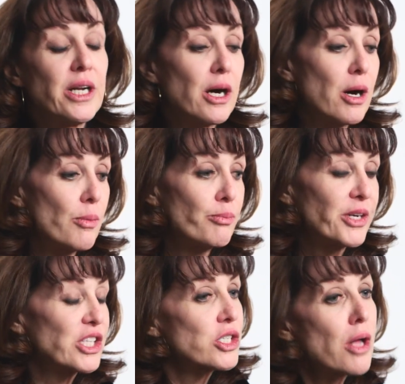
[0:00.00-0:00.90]
Um,
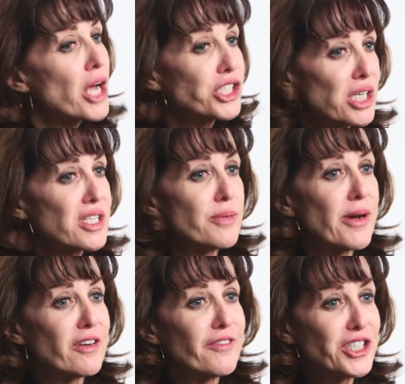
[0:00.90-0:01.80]
but it's not just
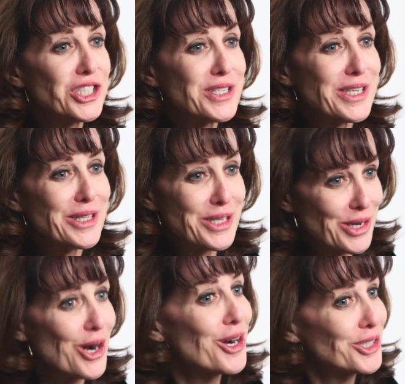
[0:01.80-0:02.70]
about efficiency.
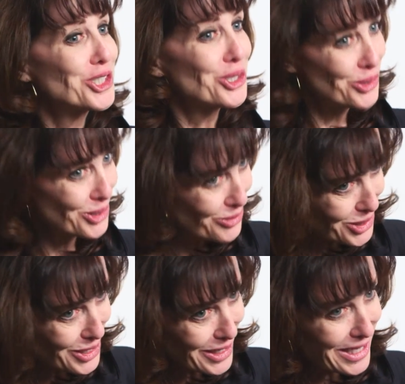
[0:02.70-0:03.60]
These are children
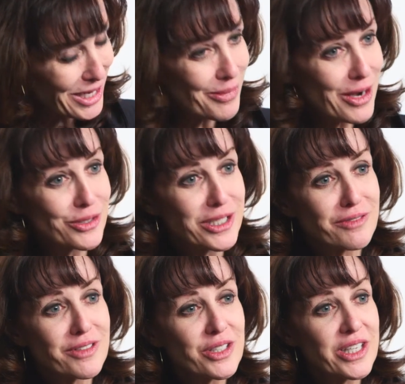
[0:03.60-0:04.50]
we're talking about. It
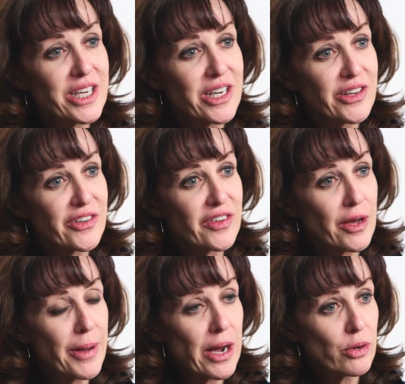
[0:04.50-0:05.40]
really is
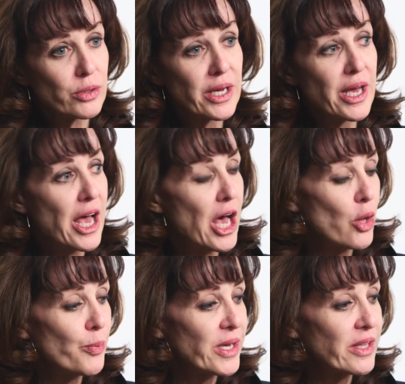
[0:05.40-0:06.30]
about
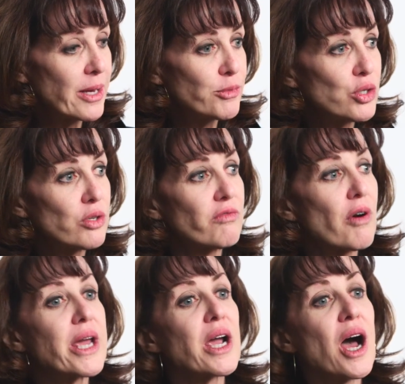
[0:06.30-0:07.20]
helping them do the
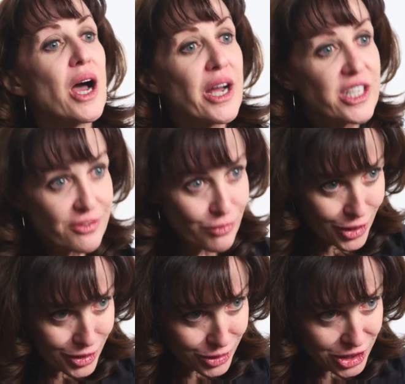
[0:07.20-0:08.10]
right kind of
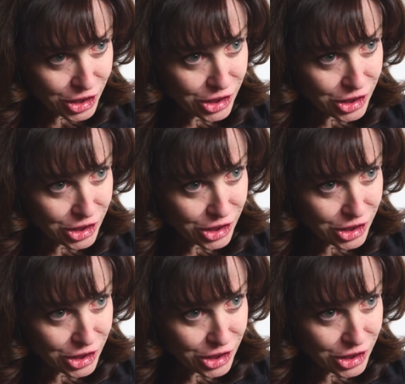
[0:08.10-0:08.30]
work with the